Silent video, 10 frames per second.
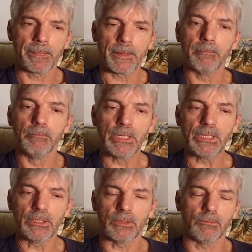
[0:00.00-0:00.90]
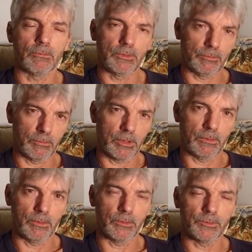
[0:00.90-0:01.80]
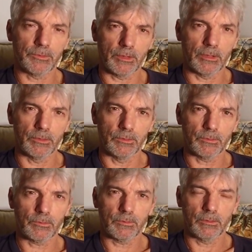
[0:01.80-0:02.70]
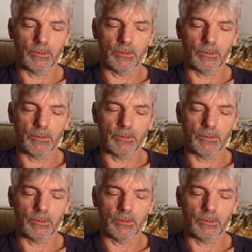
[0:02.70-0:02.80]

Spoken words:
Midian was one of those sons.